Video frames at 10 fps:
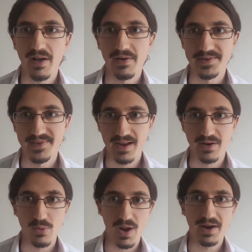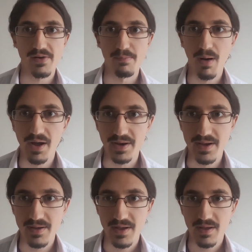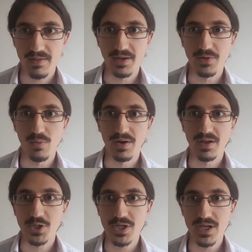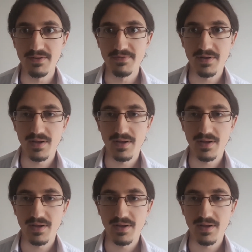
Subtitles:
is that greater body that you want to achieve.